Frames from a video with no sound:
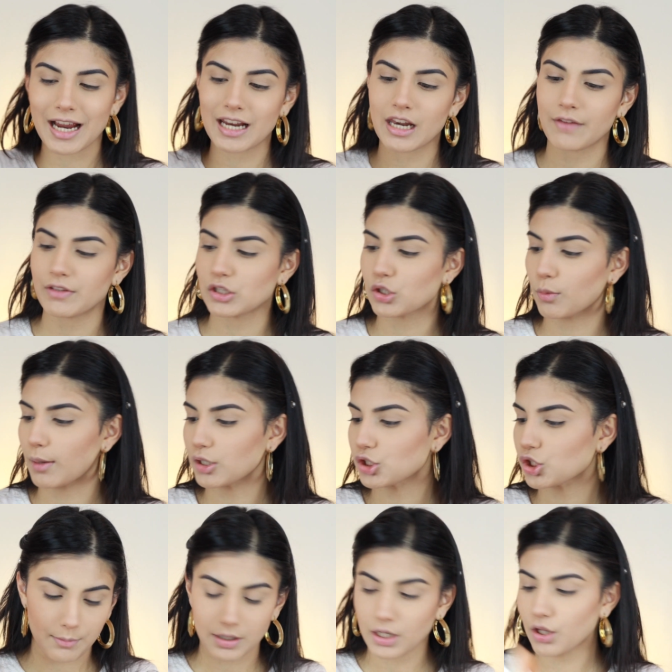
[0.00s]
I love it so
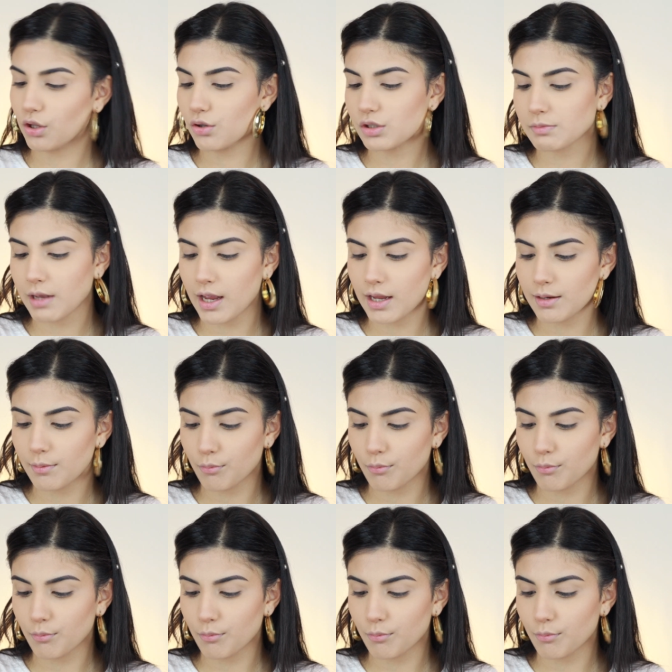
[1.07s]
much. I'm gonna use my